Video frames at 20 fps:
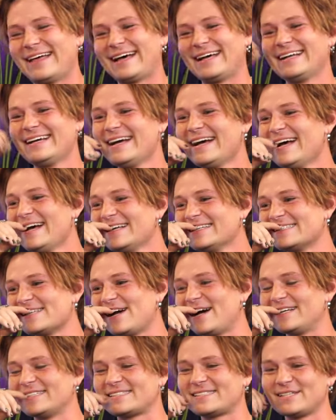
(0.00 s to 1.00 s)
that.
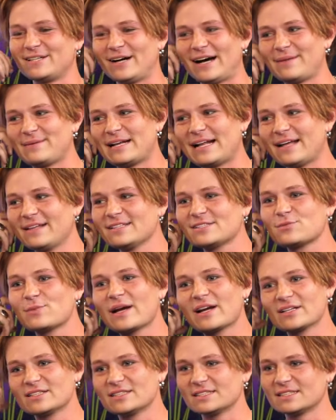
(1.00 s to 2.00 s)
Yeah, so I mean, it's
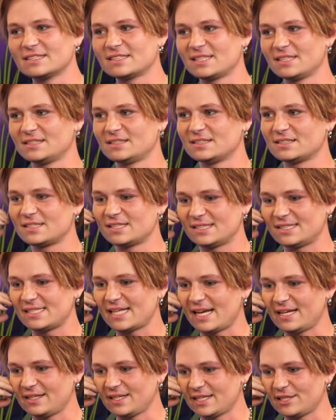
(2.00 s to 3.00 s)
weird to
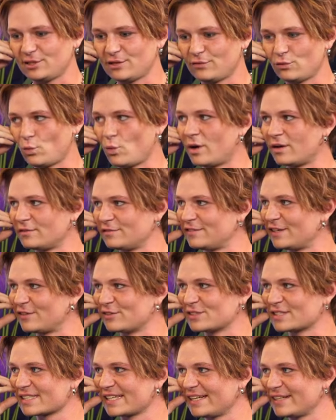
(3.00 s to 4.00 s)
say like you have one
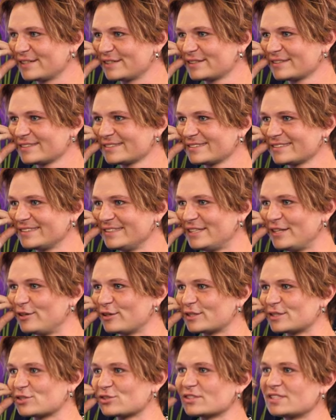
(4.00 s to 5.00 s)
favorite skater. Yeah. You know,
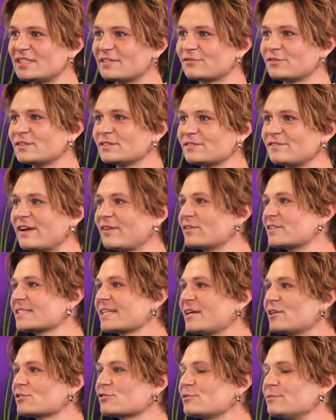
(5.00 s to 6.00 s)
because there's different favorite
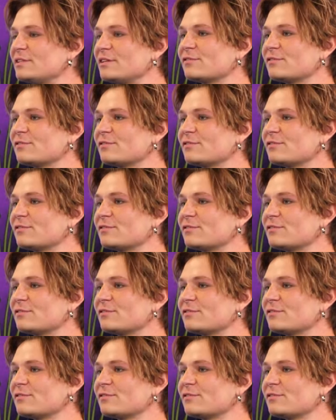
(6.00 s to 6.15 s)
skaters from